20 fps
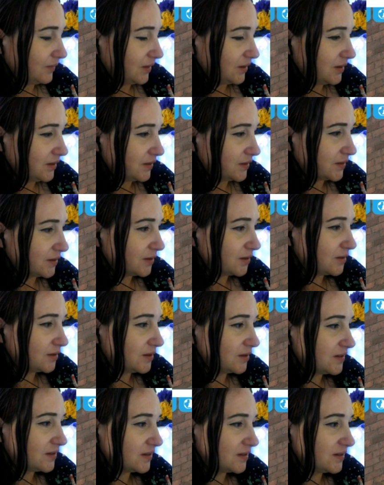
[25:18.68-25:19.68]
So
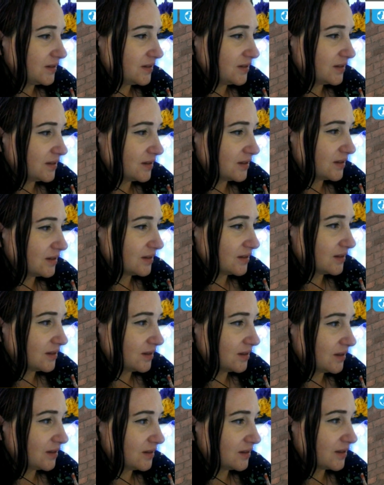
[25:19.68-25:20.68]
this is
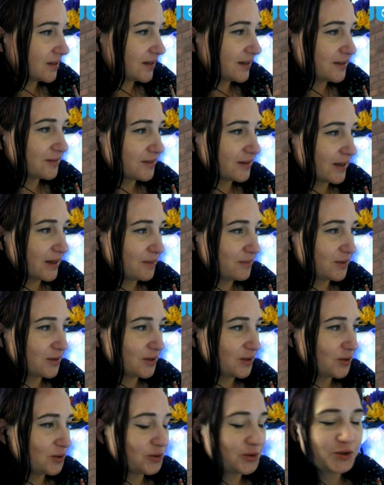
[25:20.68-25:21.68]
the kind of game that
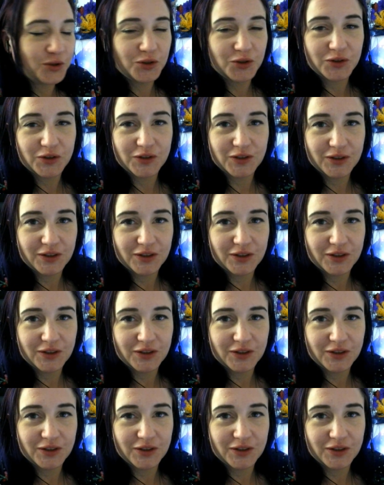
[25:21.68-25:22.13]
you could